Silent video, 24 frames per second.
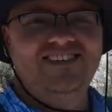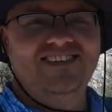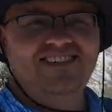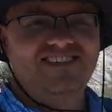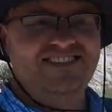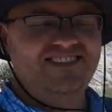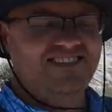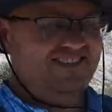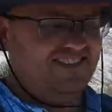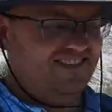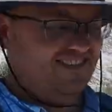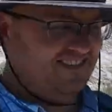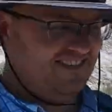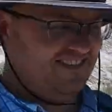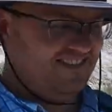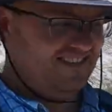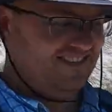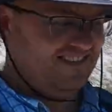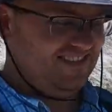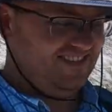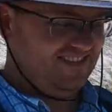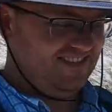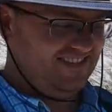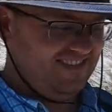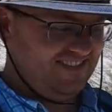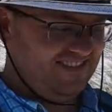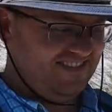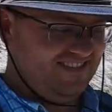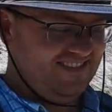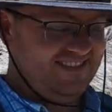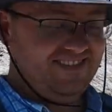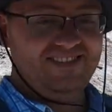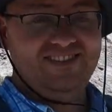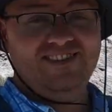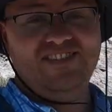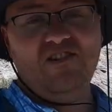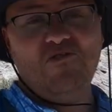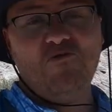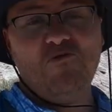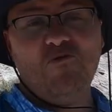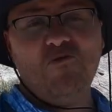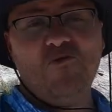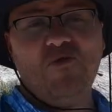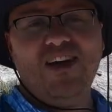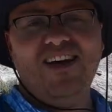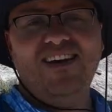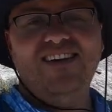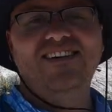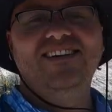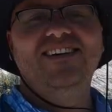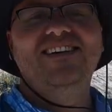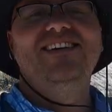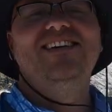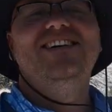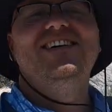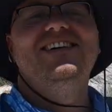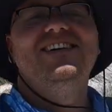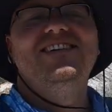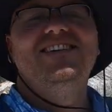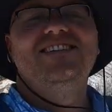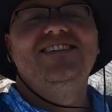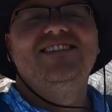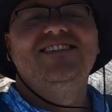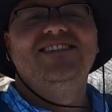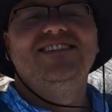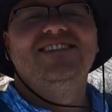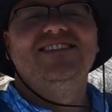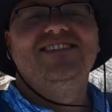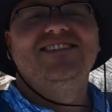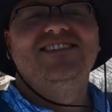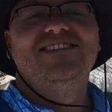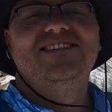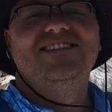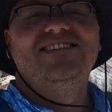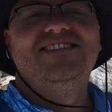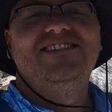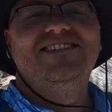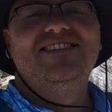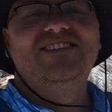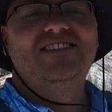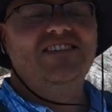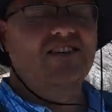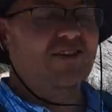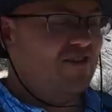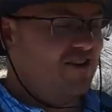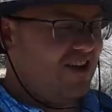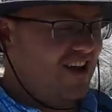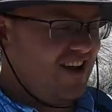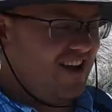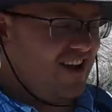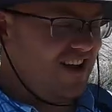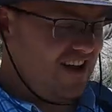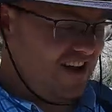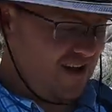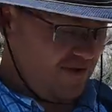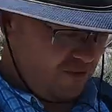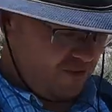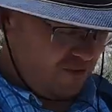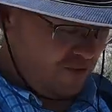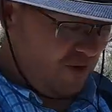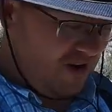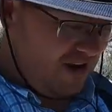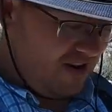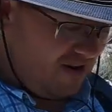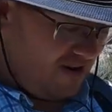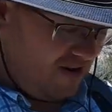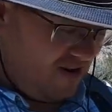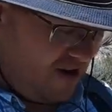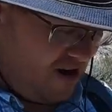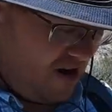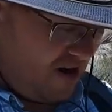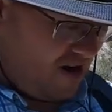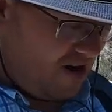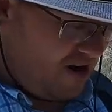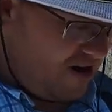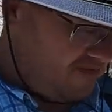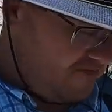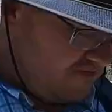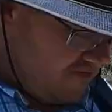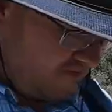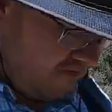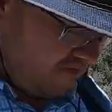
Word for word: to the head. Okay. So yeah, we are uh,